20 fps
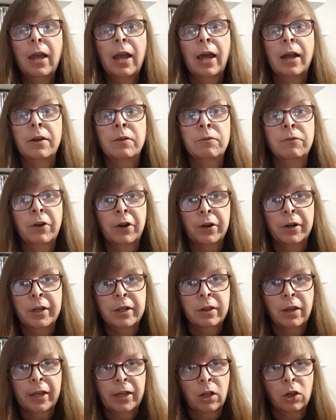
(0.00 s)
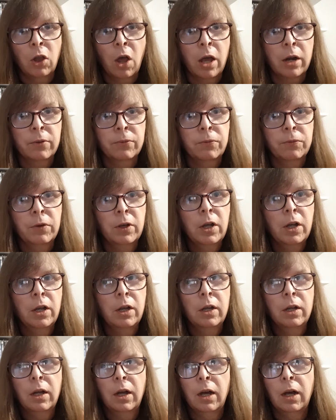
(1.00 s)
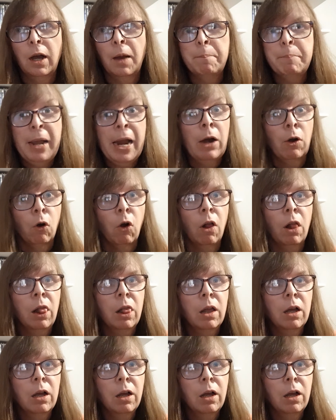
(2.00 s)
and very like a lot of peril.